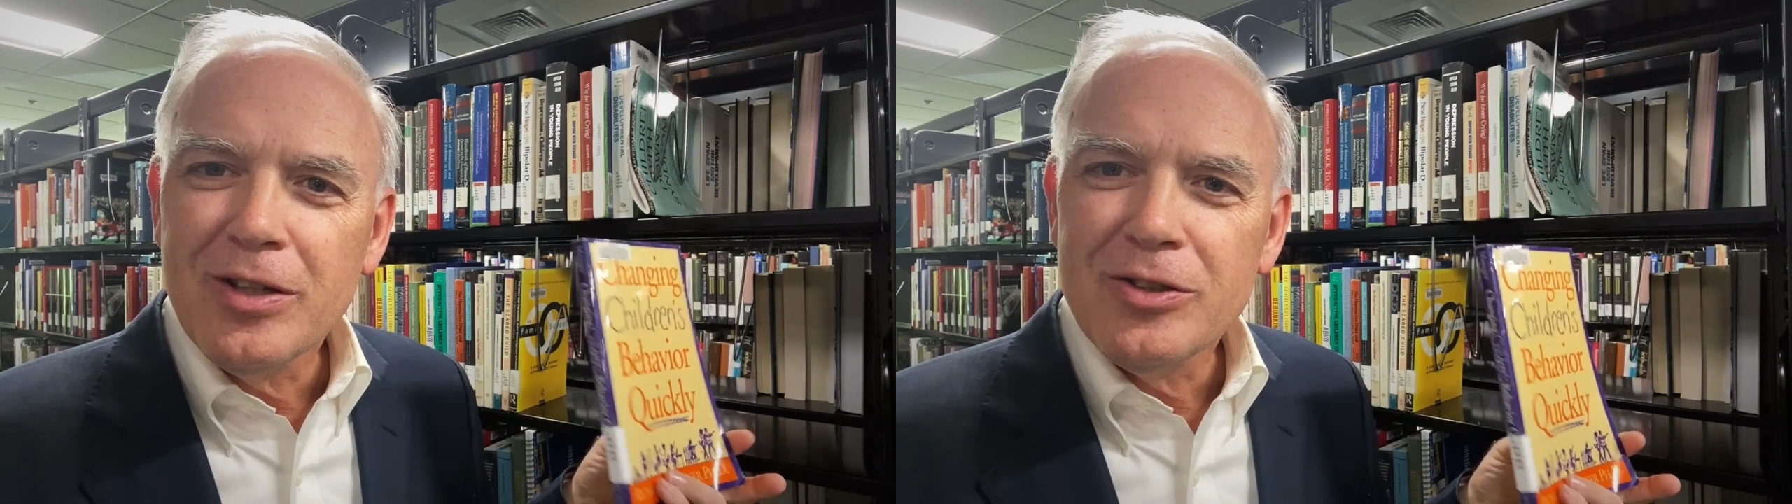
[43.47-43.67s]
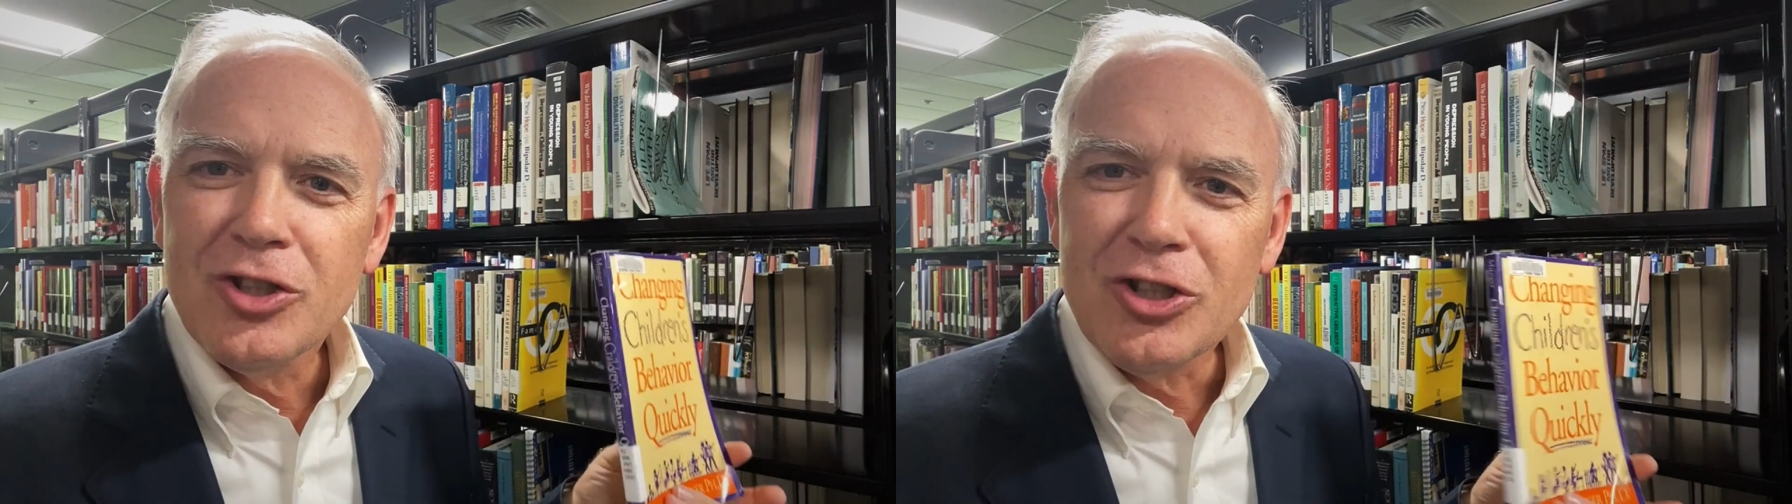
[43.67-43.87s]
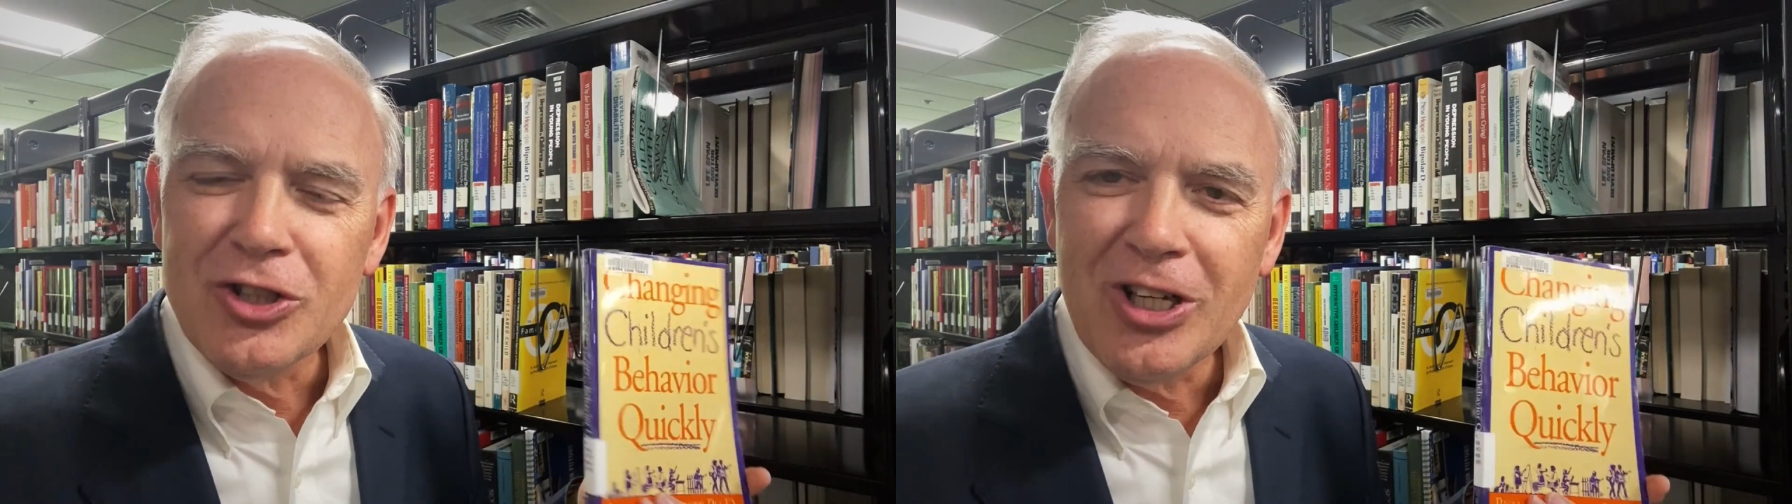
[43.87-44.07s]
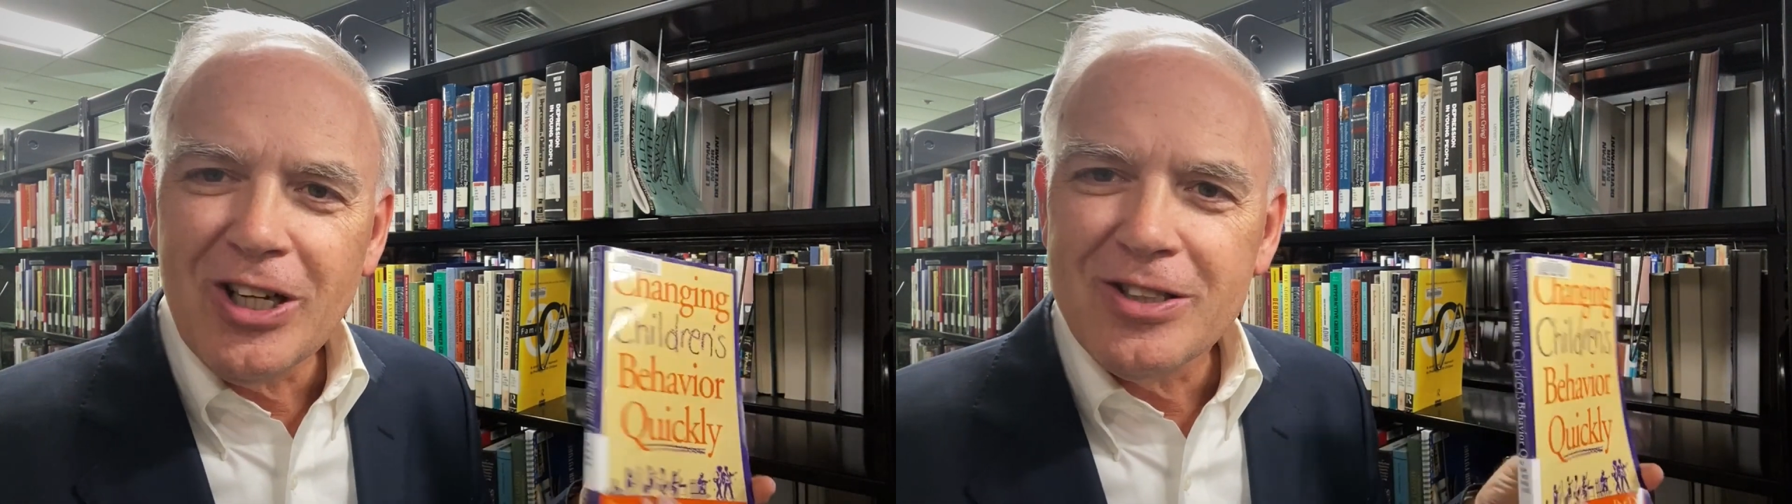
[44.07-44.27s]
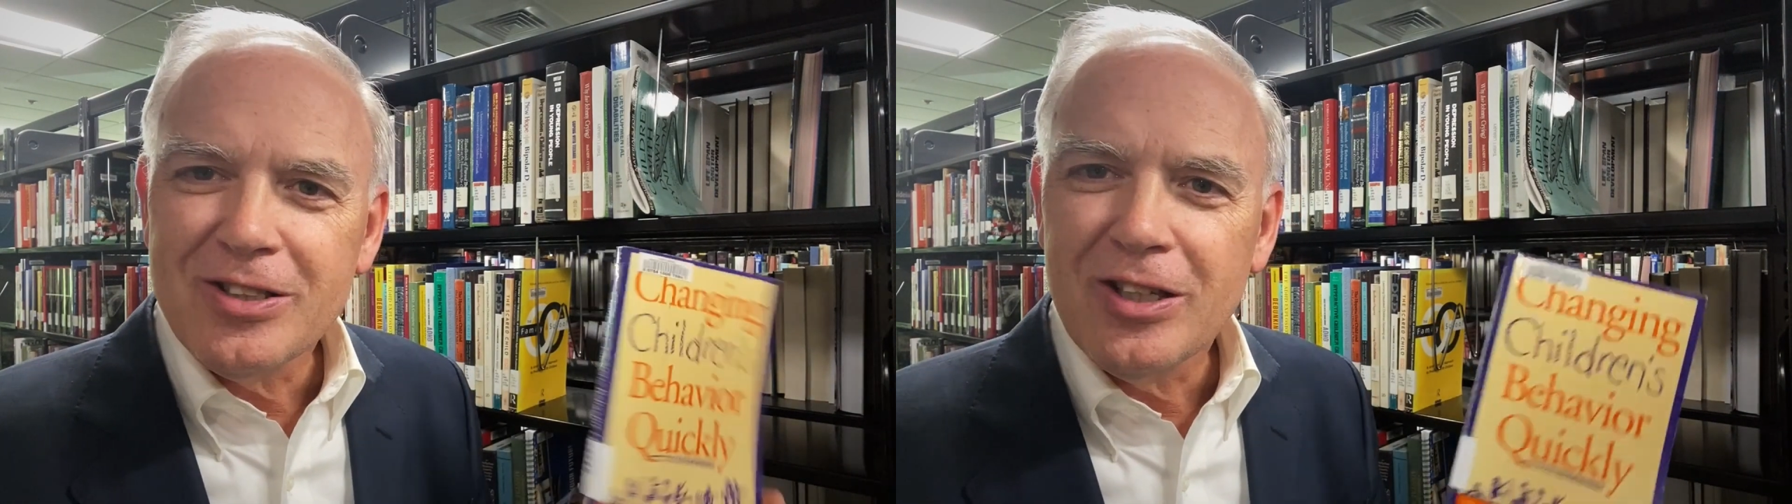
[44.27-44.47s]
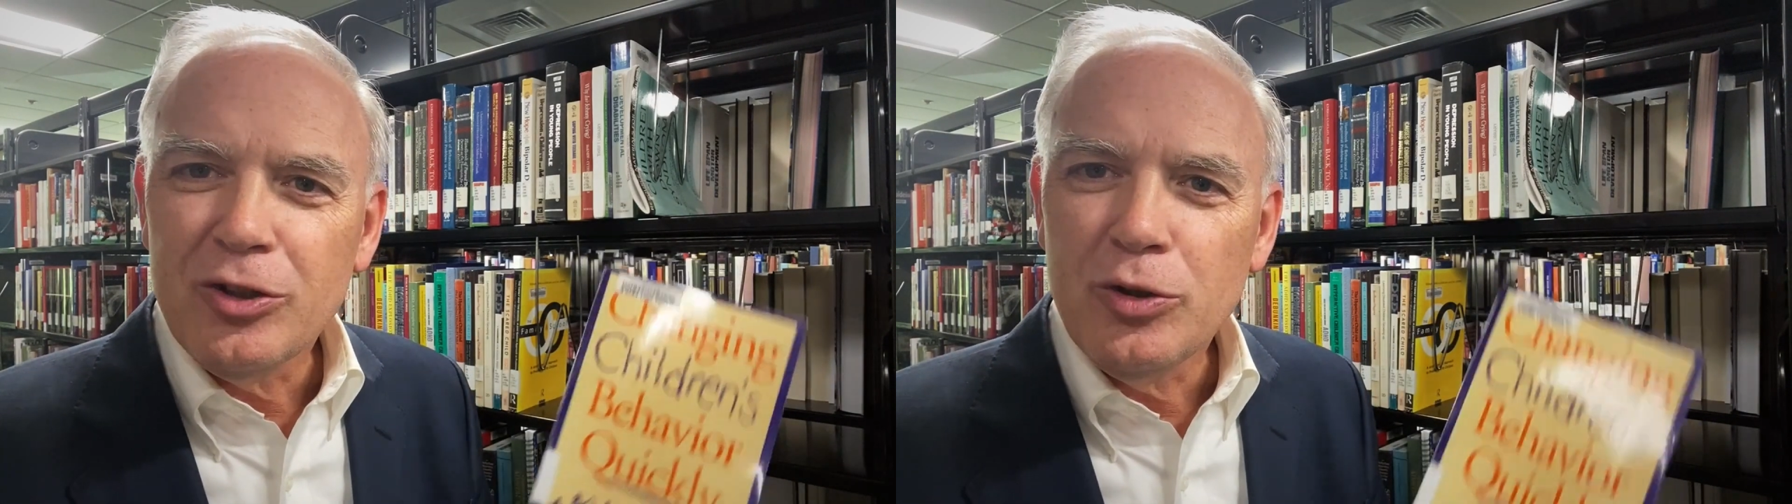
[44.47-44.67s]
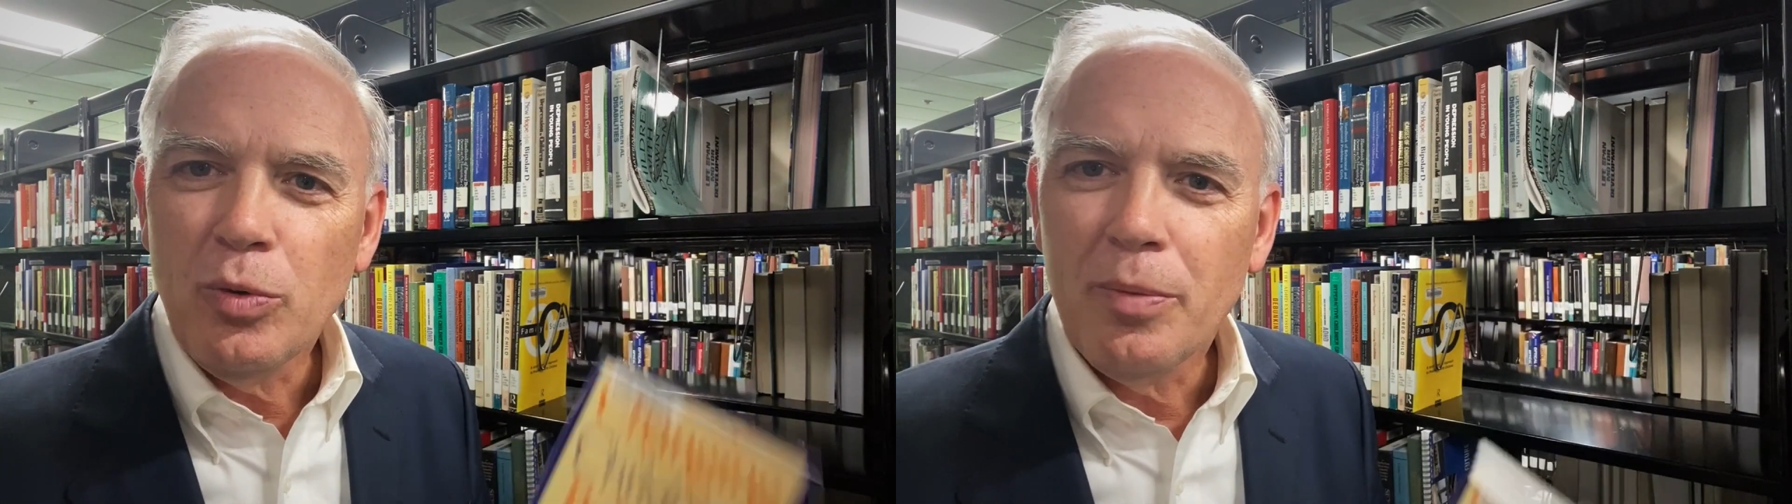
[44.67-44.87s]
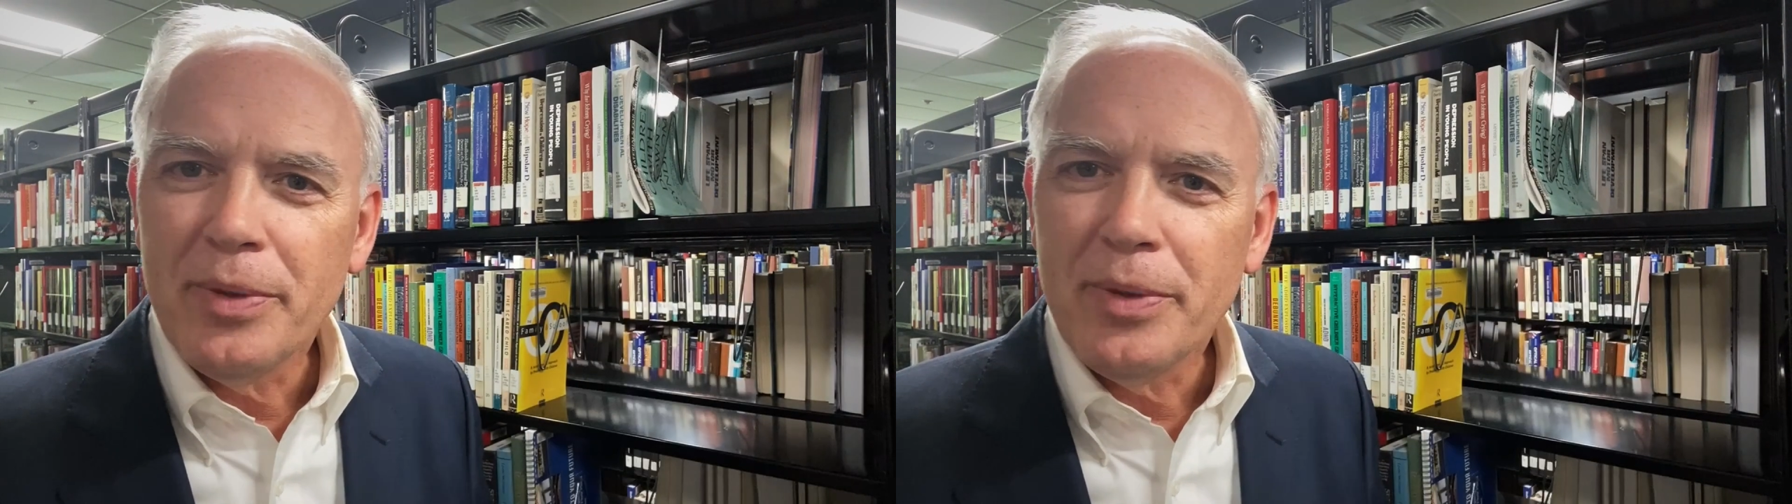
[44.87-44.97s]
suggests that you will